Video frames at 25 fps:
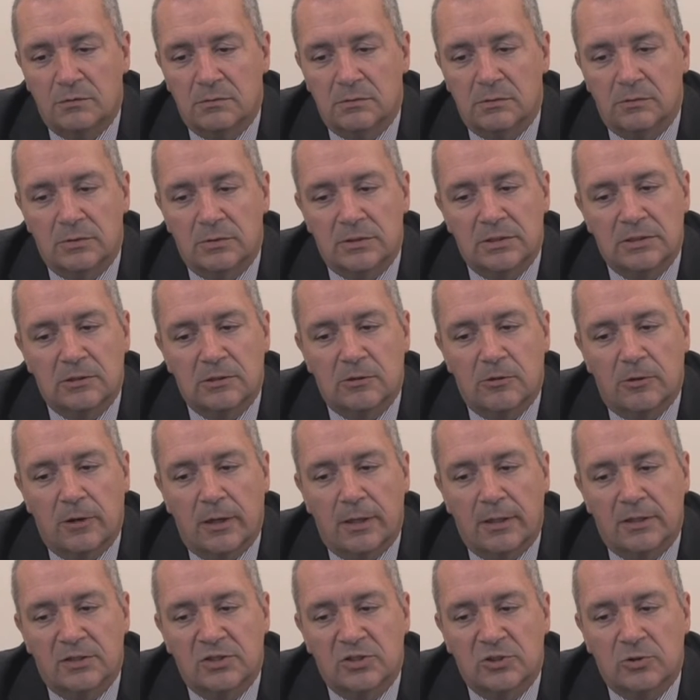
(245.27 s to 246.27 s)
you'll need to
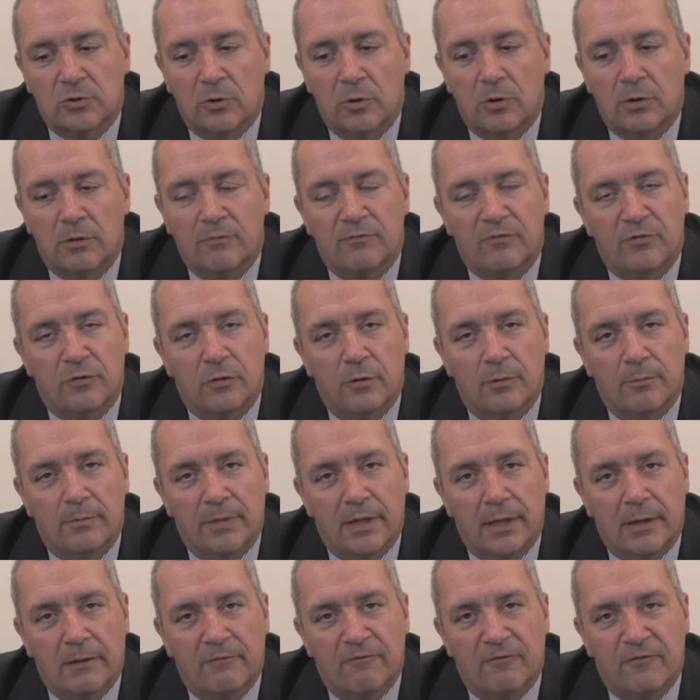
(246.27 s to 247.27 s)
create a strong and firm
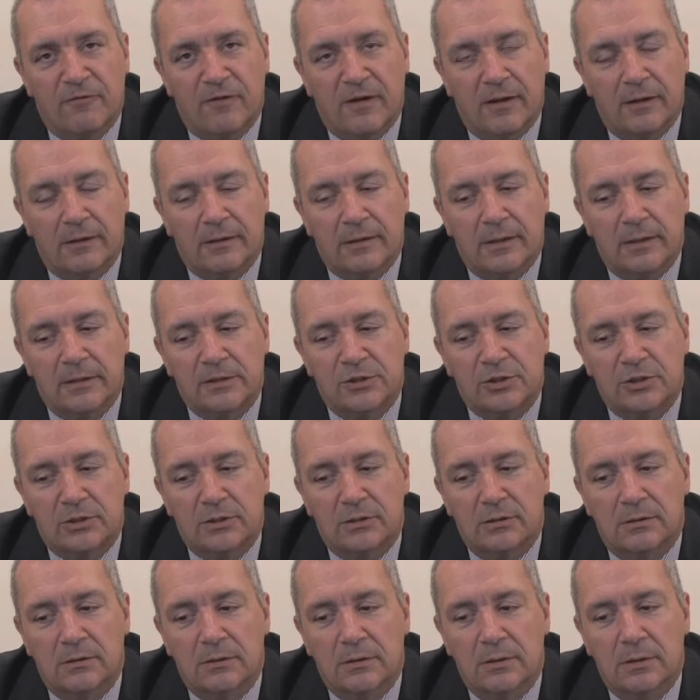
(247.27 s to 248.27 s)

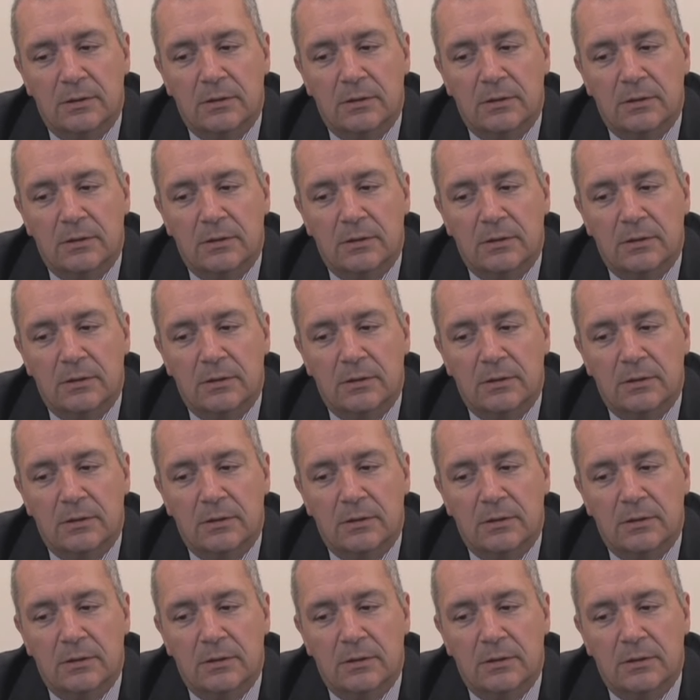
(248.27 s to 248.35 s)
foundation